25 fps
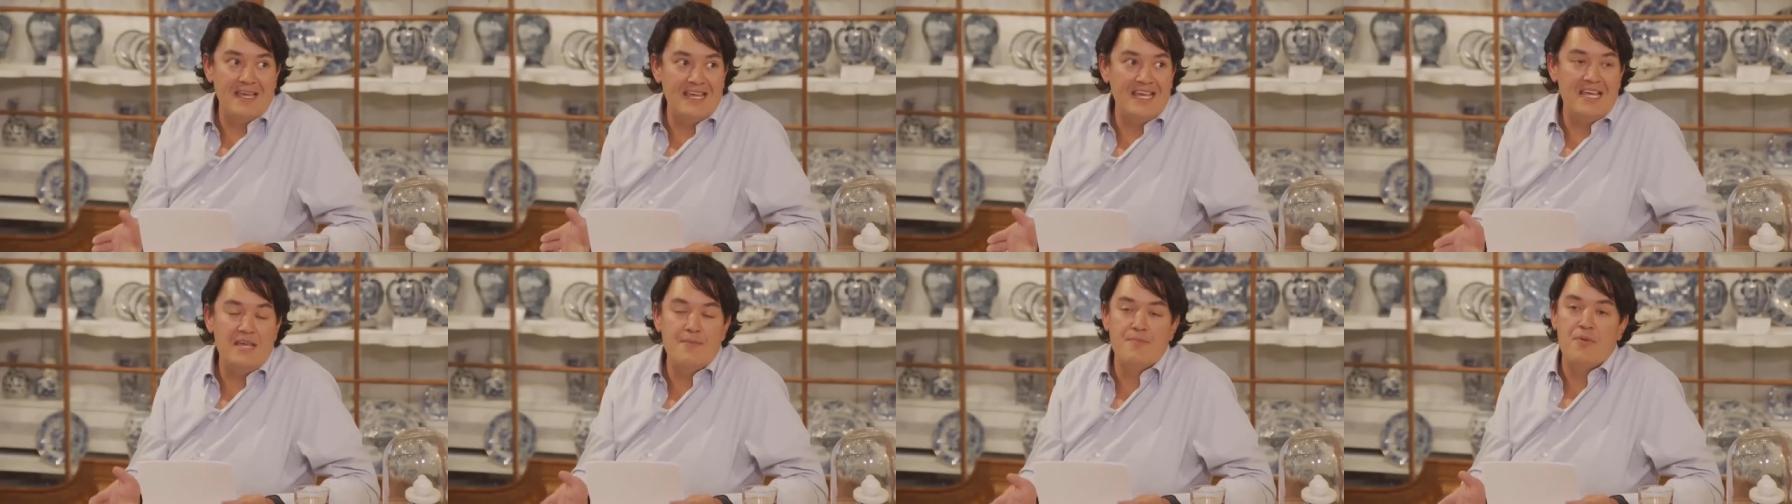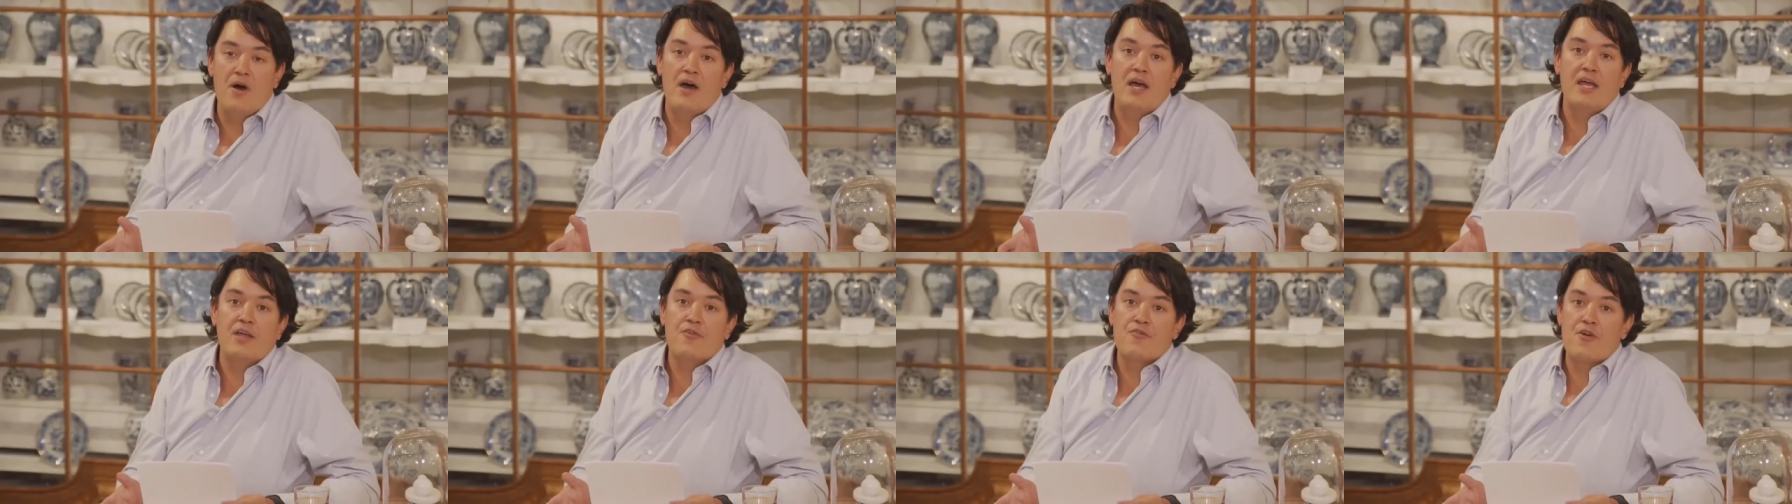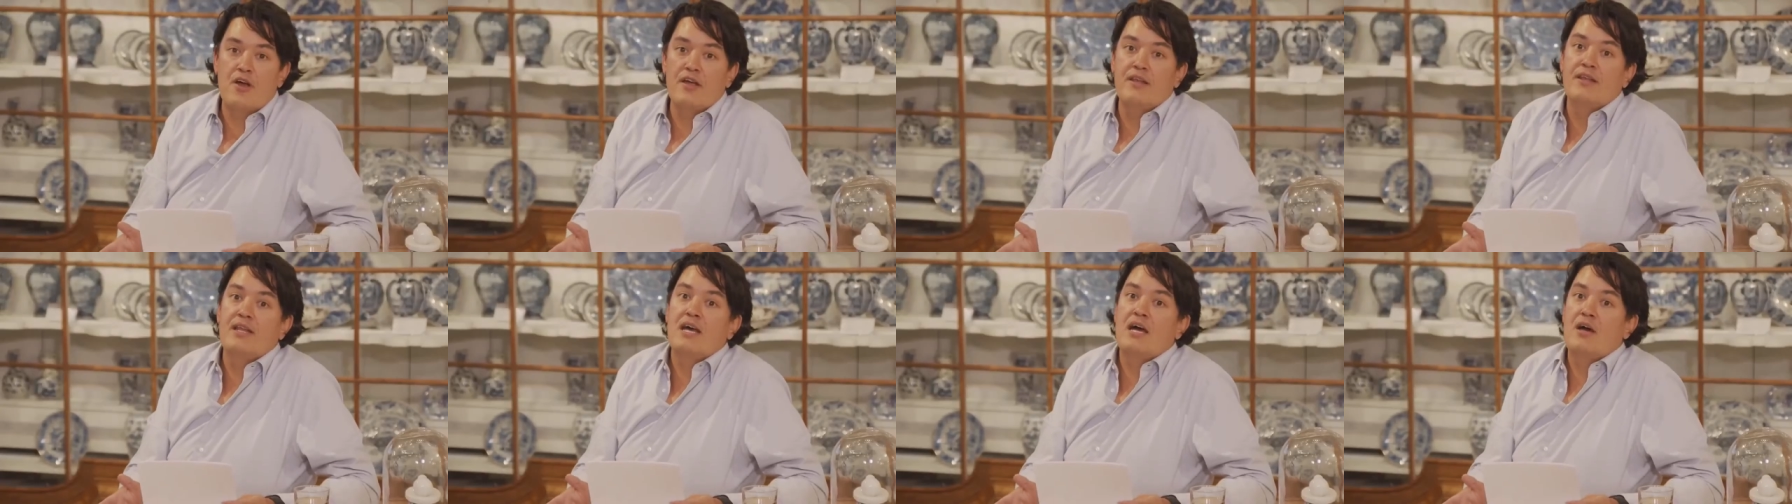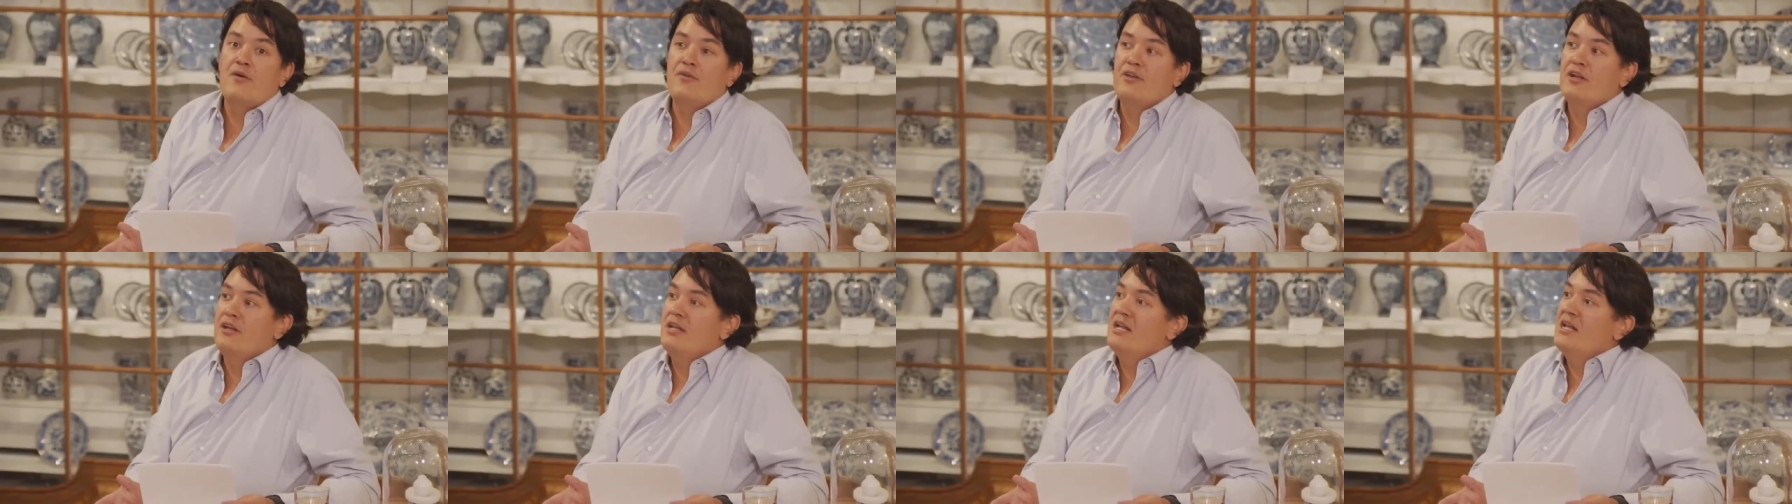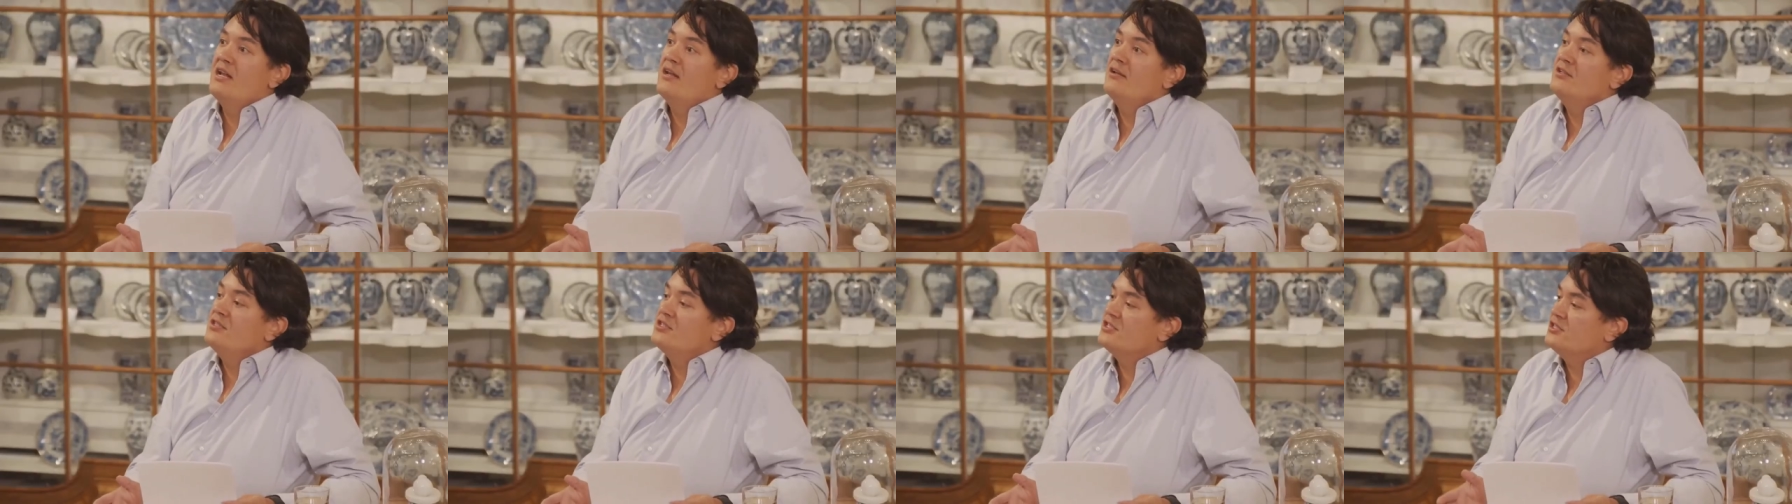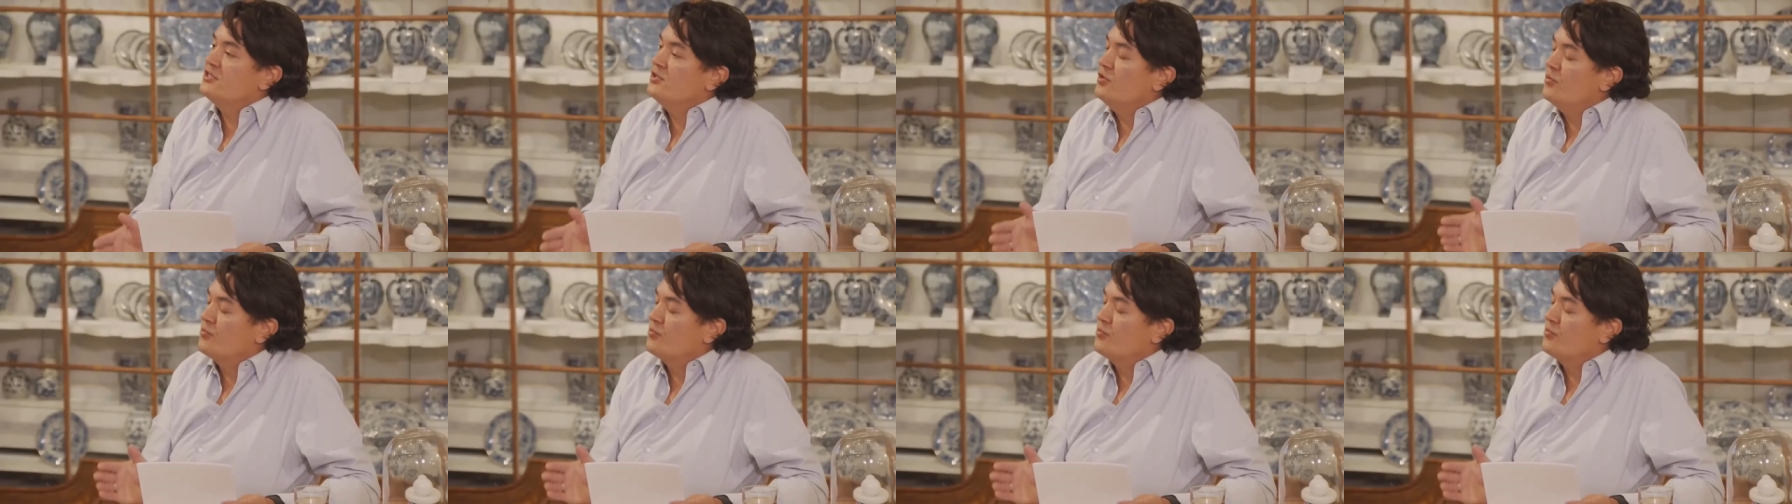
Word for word: e-bike right now in the Netherlands,